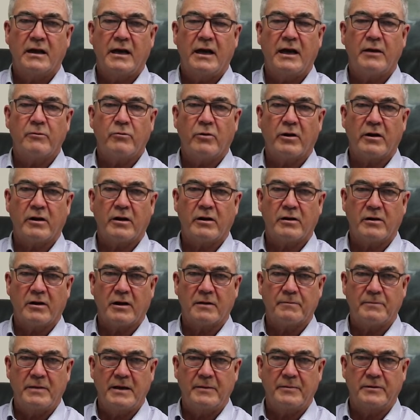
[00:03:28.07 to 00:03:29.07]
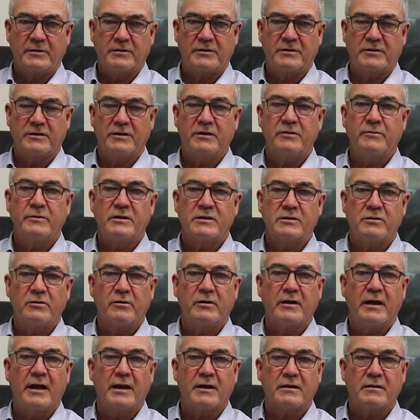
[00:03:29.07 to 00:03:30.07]
and what I'd like people to do is
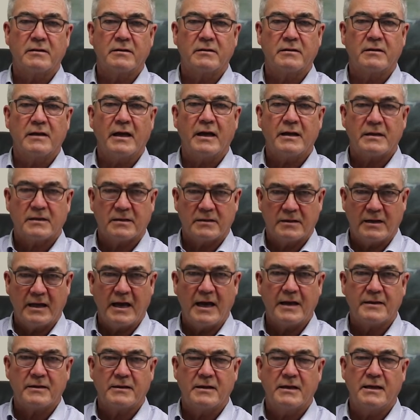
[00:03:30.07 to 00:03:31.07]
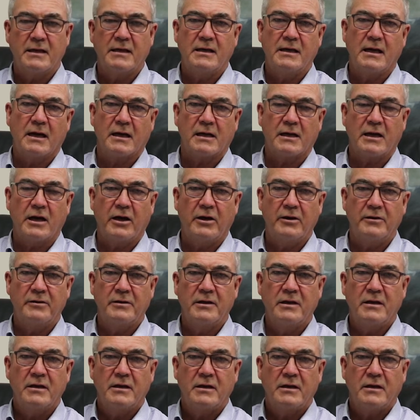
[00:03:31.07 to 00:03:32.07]
look at the
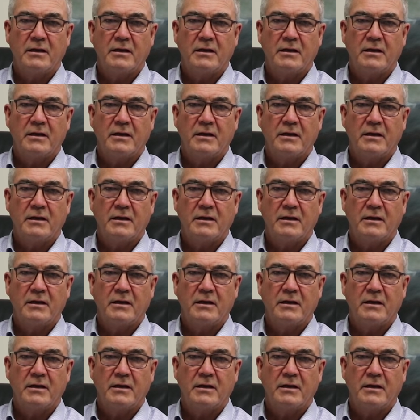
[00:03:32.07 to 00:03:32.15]
code,